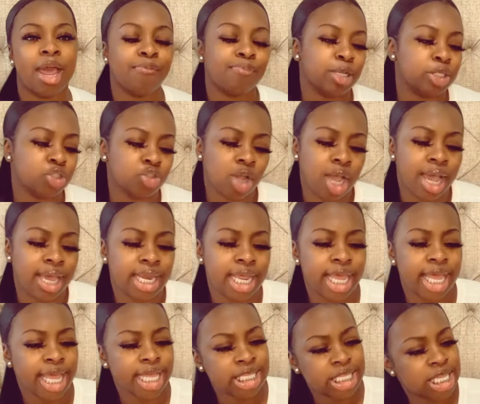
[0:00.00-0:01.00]
been trying
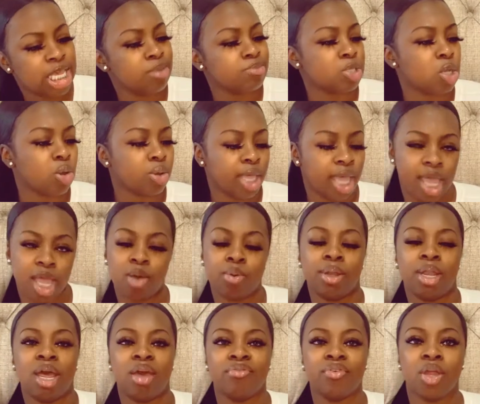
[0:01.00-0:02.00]
it. It seems okay or
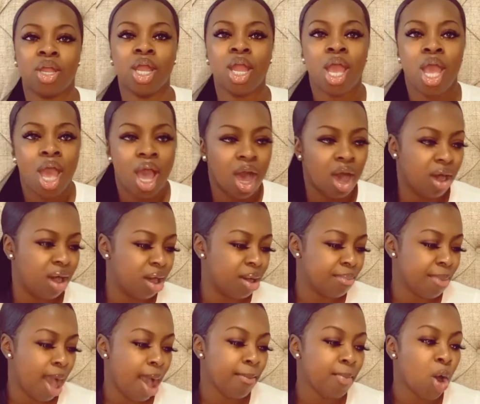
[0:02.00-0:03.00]
whatever.
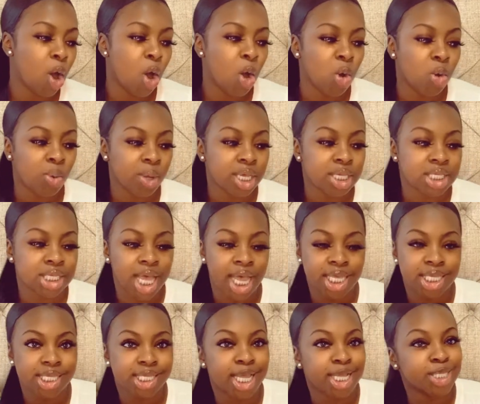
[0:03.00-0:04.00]
I'ma always like
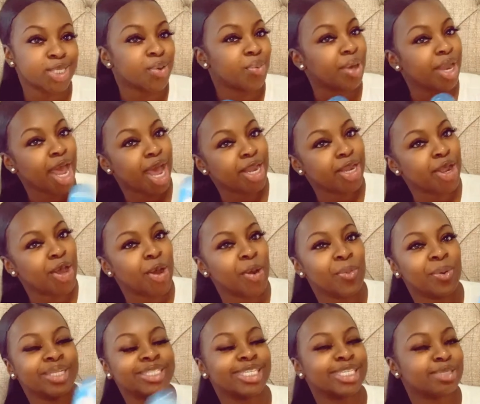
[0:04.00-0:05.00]
stick to what I know,
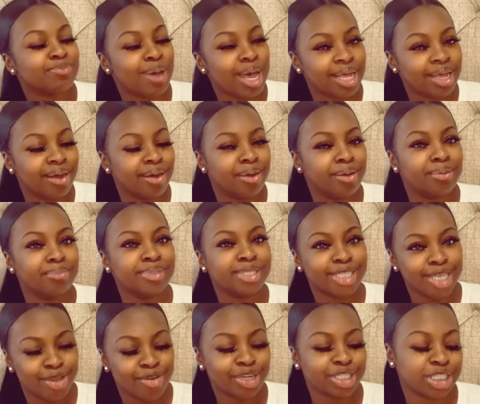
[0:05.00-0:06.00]
which is my
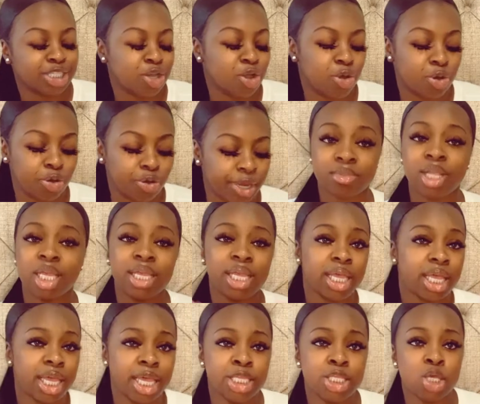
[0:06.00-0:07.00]
Secret deodorant.
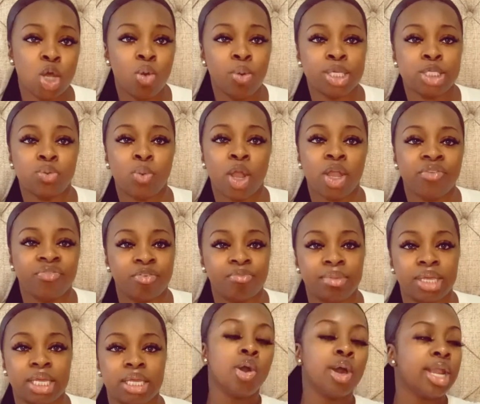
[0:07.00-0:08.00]
It's always worked for
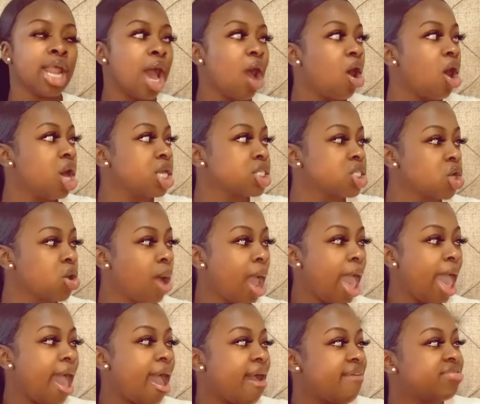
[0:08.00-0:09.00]
me. And I also
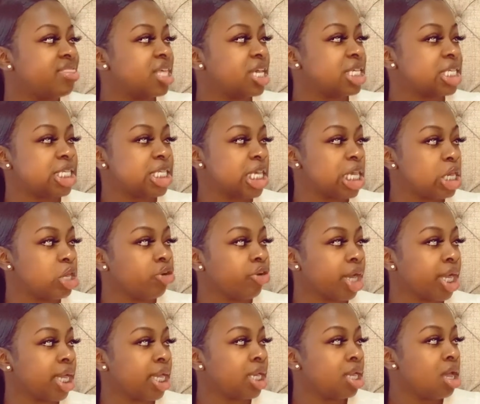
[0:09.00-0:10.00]
have the
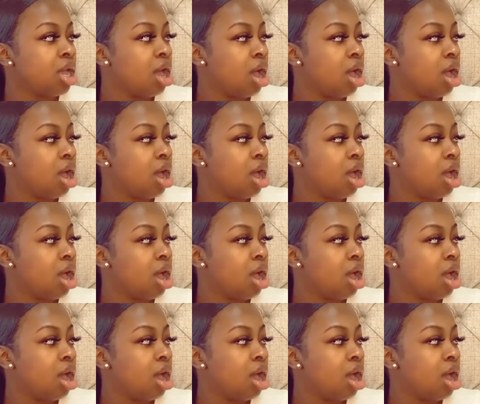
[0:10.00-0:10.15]
Secret